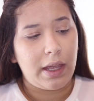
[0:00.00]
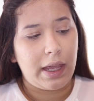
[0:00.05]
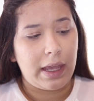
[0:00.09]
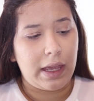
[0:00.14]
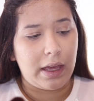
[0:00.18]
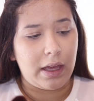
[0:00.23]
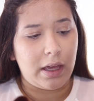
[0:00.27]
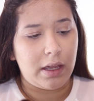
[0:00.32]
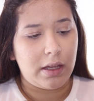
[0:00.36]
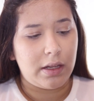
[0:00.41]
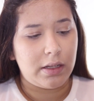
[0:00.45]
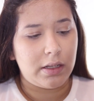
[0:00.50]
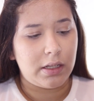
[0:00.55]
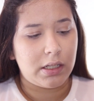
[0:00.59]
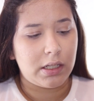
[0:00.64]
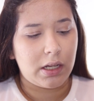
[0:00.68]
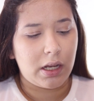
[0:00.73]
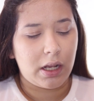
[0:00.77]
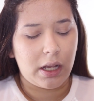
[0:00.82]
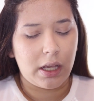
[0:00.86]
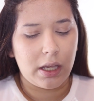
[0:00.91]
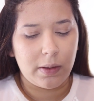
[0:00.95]
and
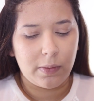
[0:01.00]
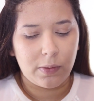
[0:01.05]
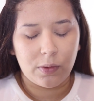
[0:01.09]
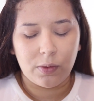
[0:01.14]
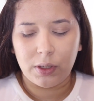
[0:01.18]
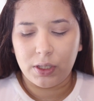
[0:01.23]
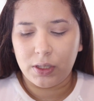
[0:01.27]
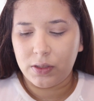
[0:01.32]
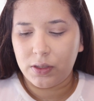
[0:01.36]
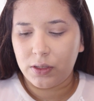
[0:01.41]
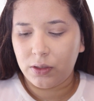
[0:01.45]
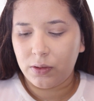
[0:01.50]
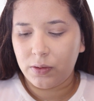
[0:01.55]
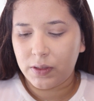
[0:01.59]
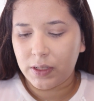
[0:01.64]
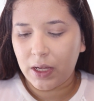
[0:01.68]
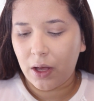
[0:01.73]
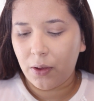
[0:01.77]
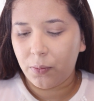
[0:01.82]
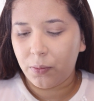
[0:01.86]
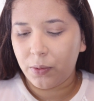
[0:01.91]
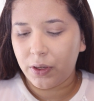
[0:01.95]
I'm going to use
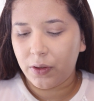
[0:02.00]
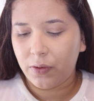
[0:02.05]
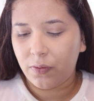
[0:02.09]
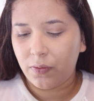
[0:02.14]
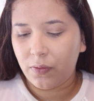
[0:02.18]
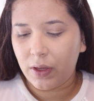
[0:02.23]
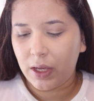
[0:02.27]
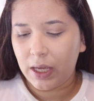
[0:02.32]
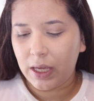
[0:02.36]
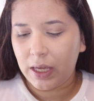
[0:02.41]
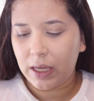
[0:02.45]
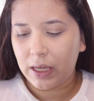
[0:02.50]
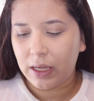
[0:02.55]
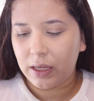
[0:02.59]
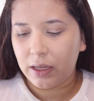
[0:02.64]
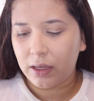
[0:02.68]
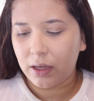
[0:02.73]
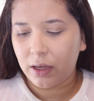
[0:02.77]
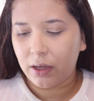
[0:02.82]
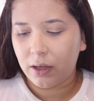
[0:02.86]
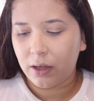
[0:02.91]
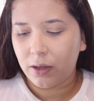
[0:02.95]
that with
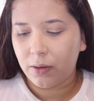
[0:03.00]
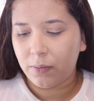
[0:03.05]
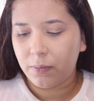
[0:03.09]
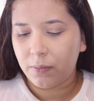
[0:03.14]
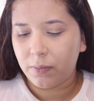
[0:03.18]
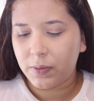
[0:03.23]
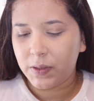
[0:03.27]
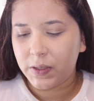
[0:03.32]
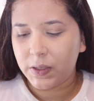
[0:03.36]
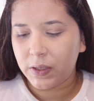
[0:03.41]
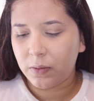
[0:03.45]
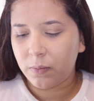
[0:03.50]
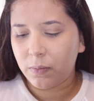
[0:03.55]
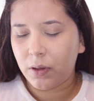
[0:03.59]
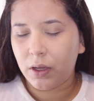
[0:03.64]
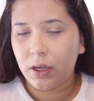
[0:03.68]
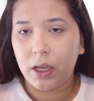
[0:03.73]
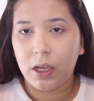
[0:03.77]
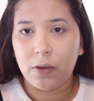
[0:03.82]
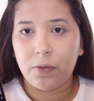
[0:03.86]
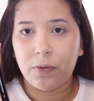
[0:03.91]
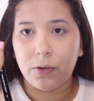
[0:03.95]
a
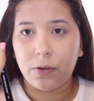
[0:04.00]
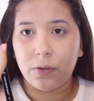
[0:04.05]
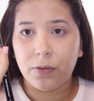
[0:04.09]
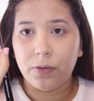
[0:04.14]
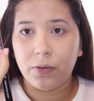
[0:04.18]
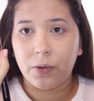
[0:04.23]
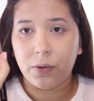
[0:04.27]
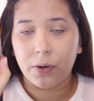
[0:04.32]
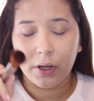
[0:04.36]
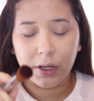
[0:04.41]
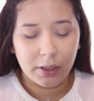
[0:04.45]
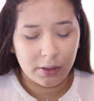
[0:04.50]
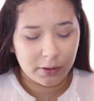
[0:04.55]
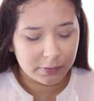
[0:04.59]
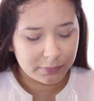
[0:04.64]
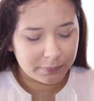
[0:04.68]
Sigma F04.